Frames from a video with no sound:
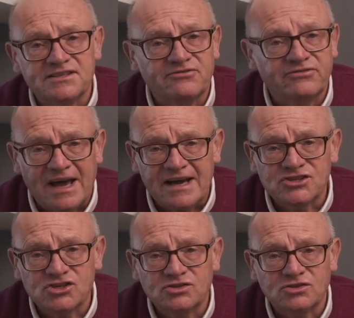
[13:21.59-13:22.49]
a
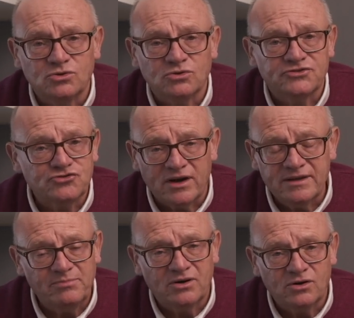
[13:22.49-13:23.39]
flash or a
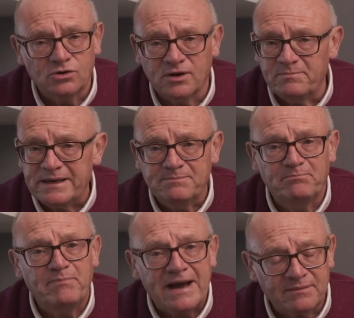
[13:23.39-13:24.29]
tripod, a big
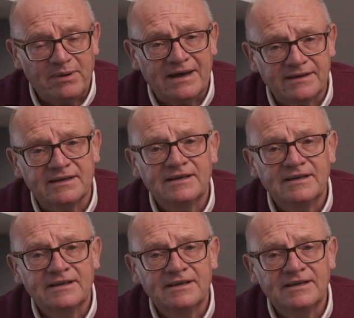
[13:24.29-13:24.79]
backpack.